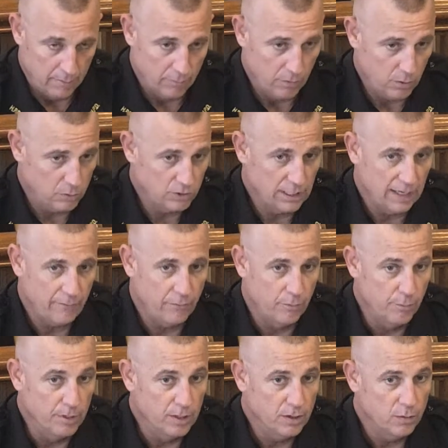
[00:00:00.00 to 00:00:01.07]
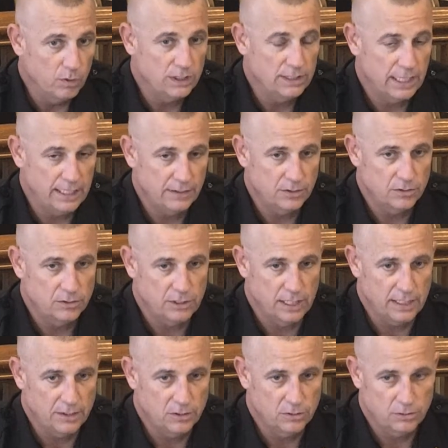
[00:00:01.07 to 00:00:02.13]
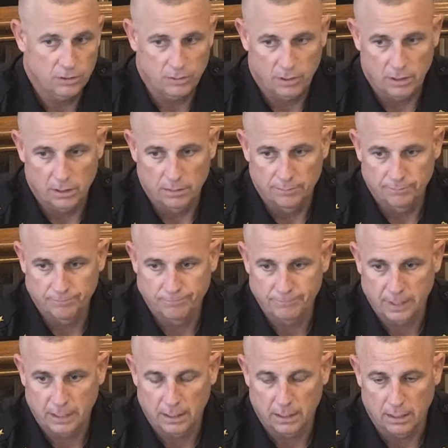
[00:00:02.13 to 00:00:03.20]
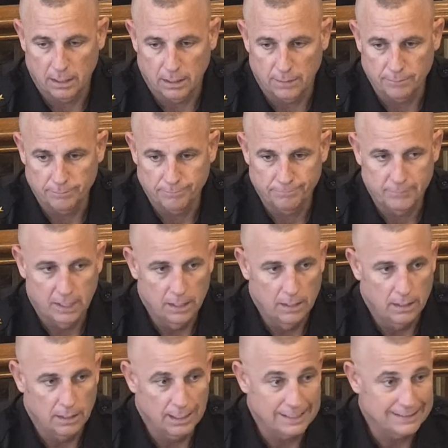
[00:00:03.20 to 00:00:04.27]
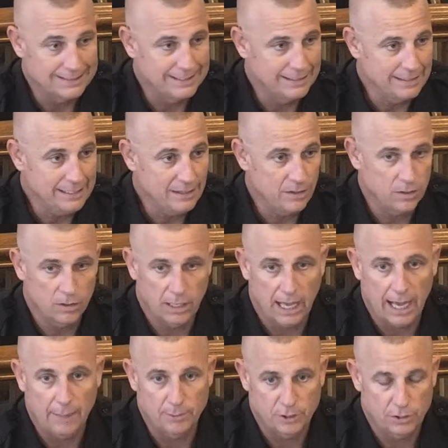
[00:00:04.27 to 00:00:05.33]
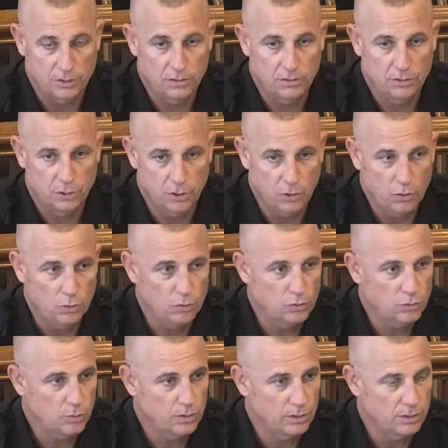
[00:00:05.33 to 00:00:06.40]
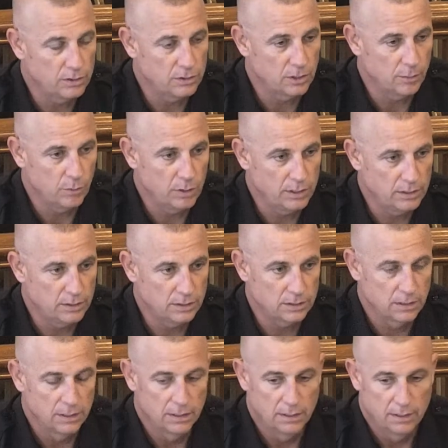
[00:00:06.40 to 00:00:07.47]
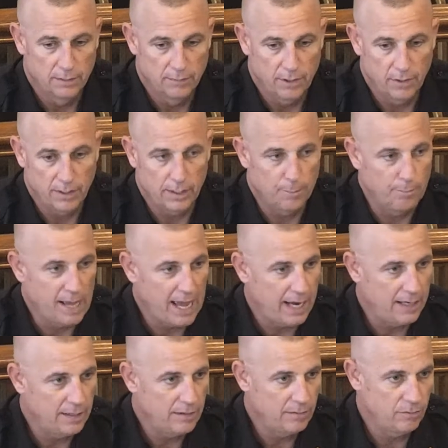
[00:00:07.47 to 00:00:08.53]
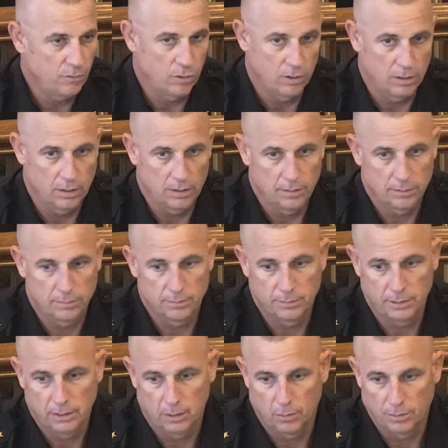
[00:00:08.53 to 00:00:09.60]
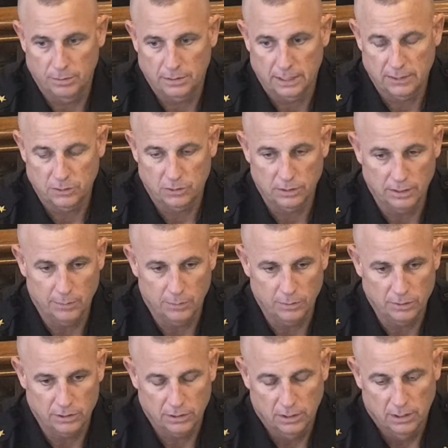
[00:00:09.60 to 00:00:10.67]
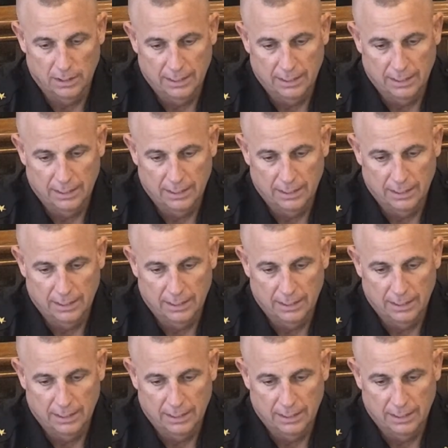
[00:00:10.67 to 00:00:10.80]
For those not familiar with tasers, tasers are a uh, less than lethal option to use when someone is very combative or, you know, potentially, which